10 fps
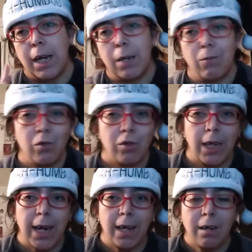I
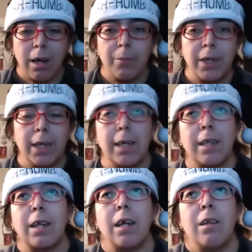originally had a copy,
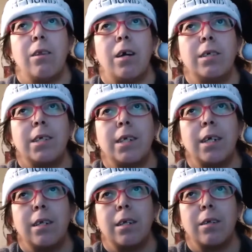and then I lost
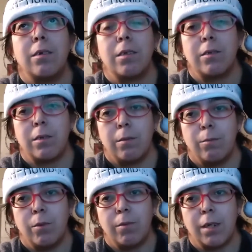it. Here, let's
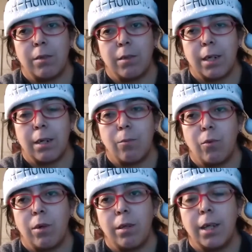move that so I can have
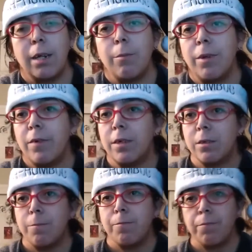more light on my
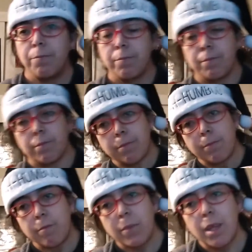face.
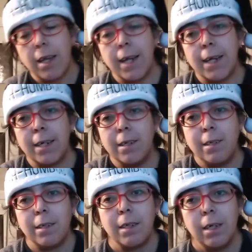
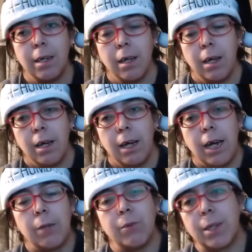And
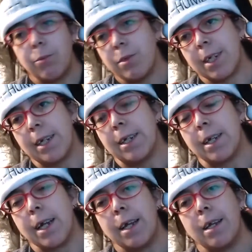I was able to get
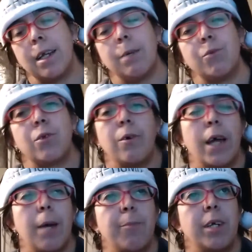it again, and I'm so
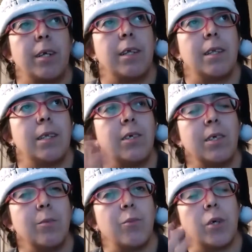happy. This
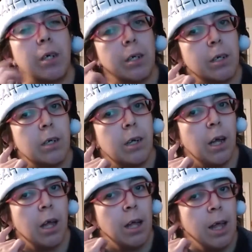is a book
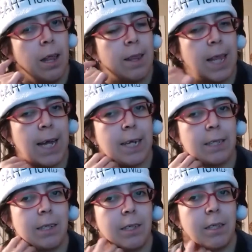that